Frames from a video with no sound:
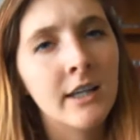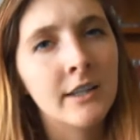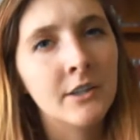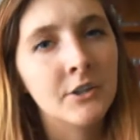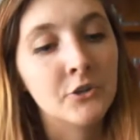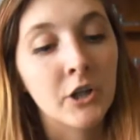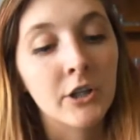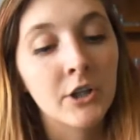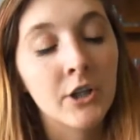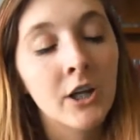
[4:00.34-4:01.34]
it in a
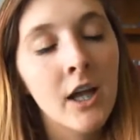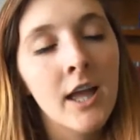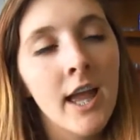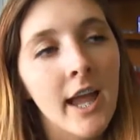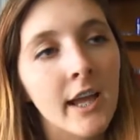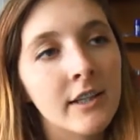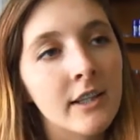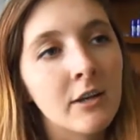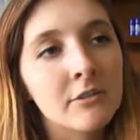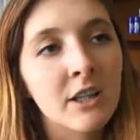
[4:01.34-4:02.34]
trailer, and
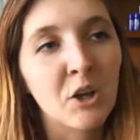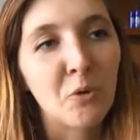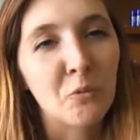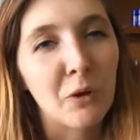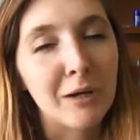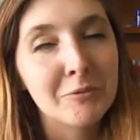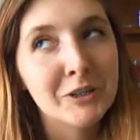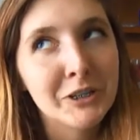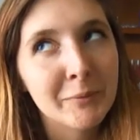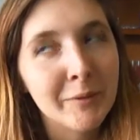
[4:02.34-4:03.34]
I was like, why
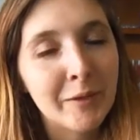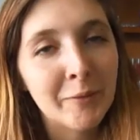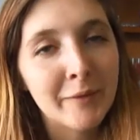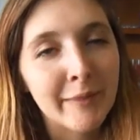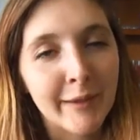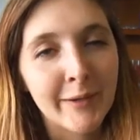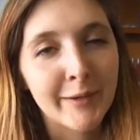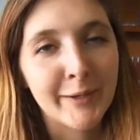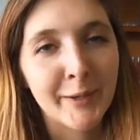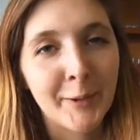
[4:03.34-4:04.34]
would she be going
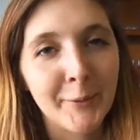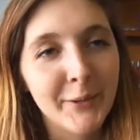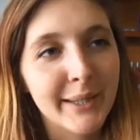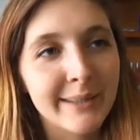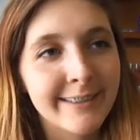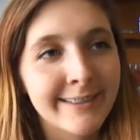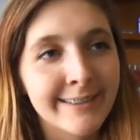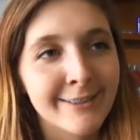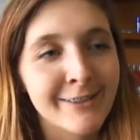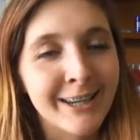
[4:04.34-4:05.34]
there, you know, like,
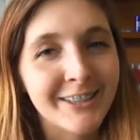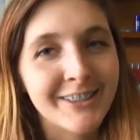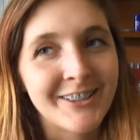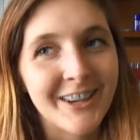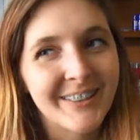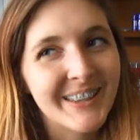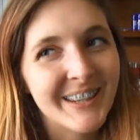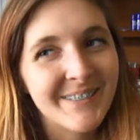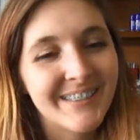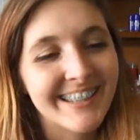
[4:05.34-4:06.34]
to try to shut
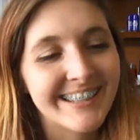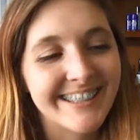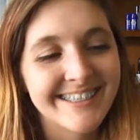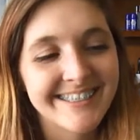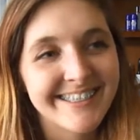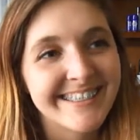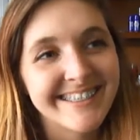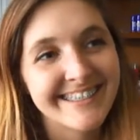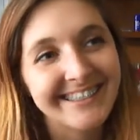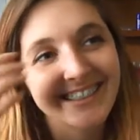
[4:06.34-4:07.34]
them, like, because
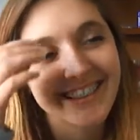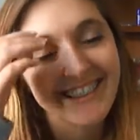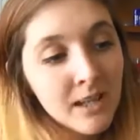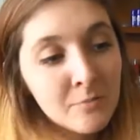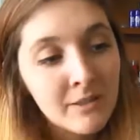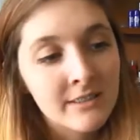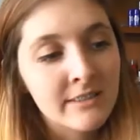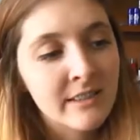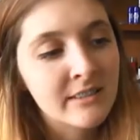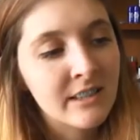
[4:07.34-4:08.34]
it makes
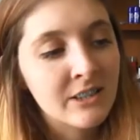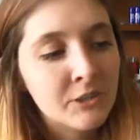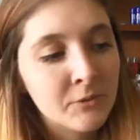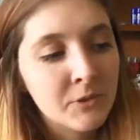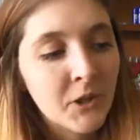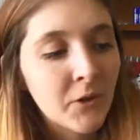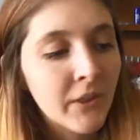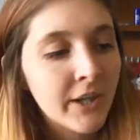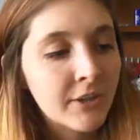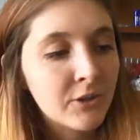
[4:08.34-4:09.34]
sense that she would go
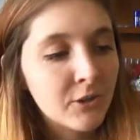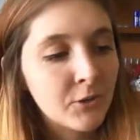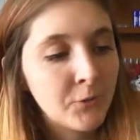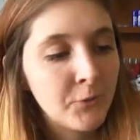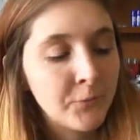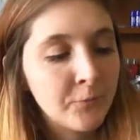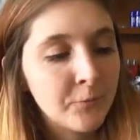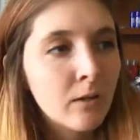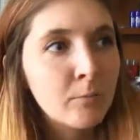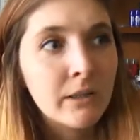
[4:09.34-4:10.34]
there to
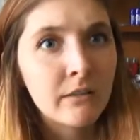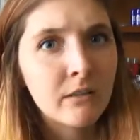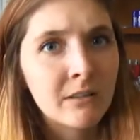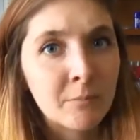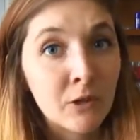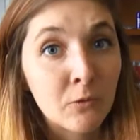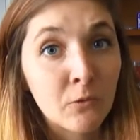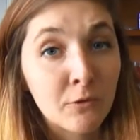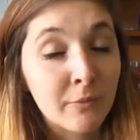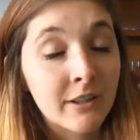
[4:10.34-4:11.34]
be in the spirit
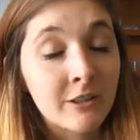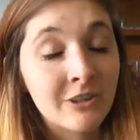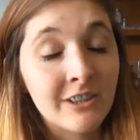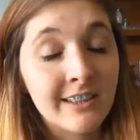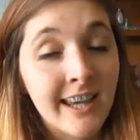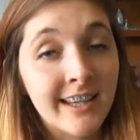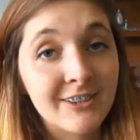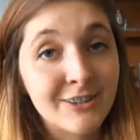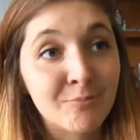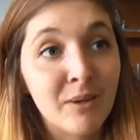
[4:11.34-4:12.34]
world, because she can't
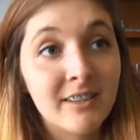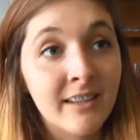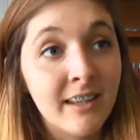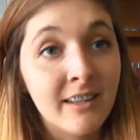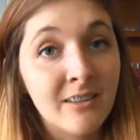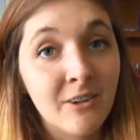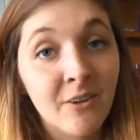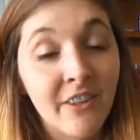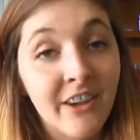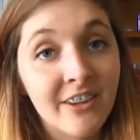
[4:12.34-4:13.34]
just meditate and
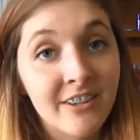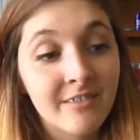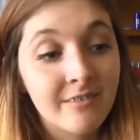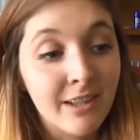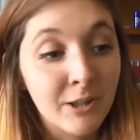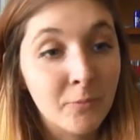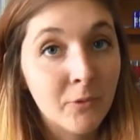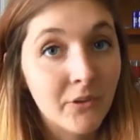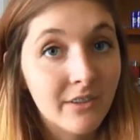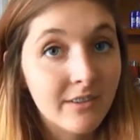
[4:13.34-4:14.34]
go there
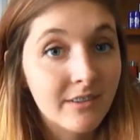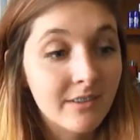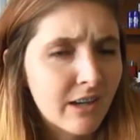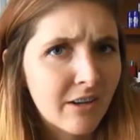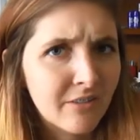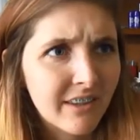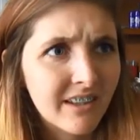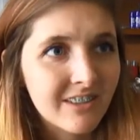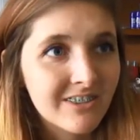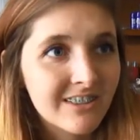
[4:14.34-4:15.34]
anymore. I don't
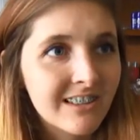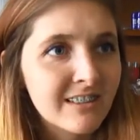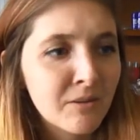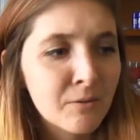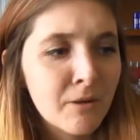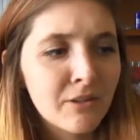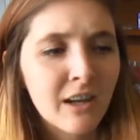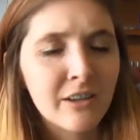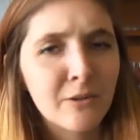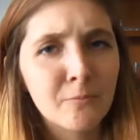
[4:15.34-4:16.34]
think. She said something about
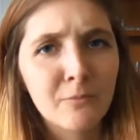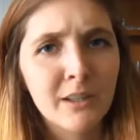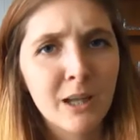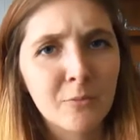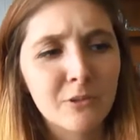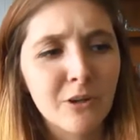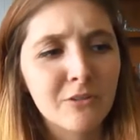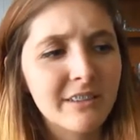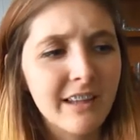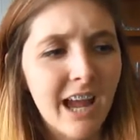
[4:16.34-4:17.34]
not being able to go
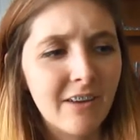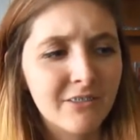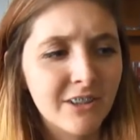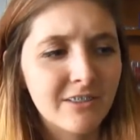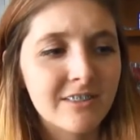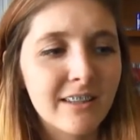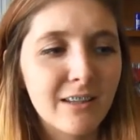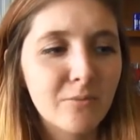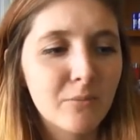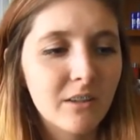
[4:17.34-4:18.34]
into the Avatar
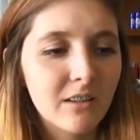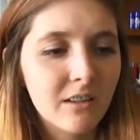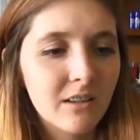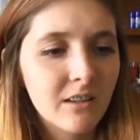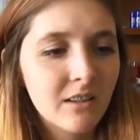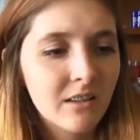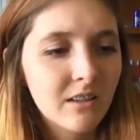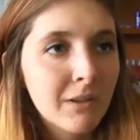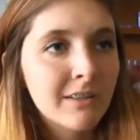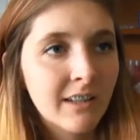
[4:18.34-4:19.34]
state, but
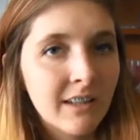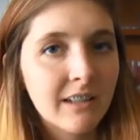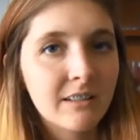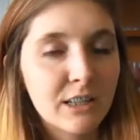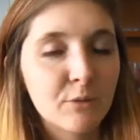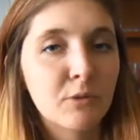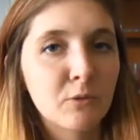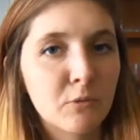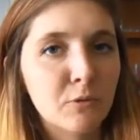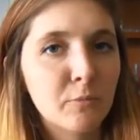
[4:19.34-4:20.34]
meditating in the
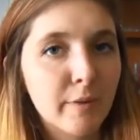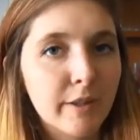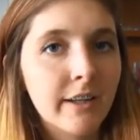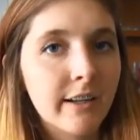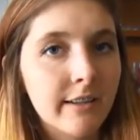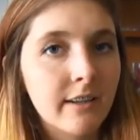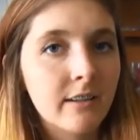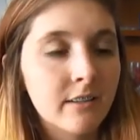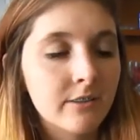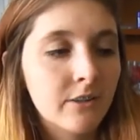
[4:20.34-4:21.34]
spirit world would be a good idea,
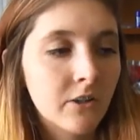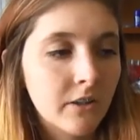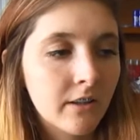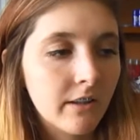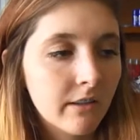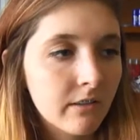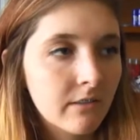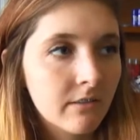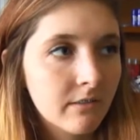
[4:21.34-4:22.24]
because you're already, like,